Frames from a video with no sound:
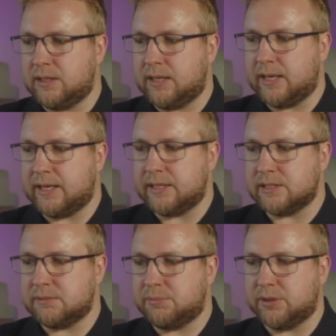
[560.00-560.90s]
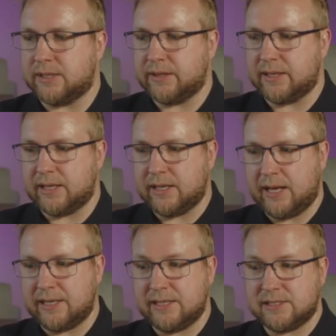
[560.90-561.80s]
and put that there,
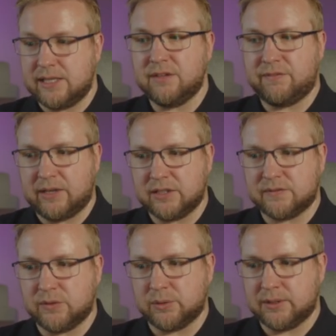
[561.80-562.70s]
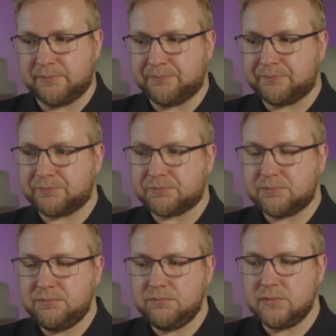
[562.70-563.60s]
and it's in the files folder.
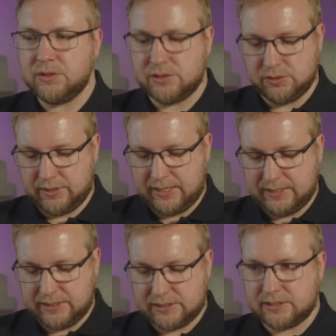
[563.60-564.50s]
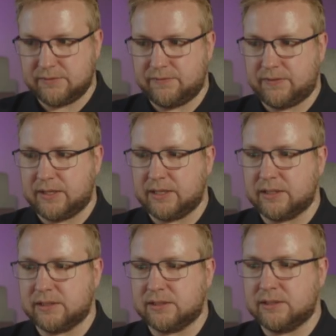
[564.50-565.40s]
So then it's
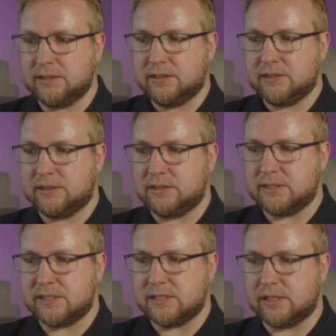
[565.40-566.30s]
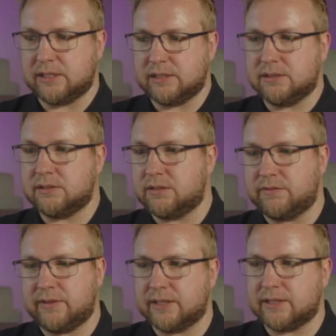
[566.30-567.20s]
FileZilla. In
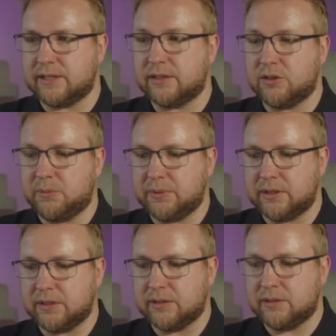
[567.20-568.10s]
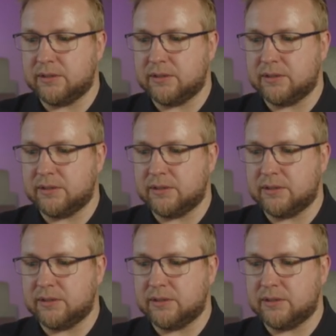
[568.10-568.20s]
fact, I can copy the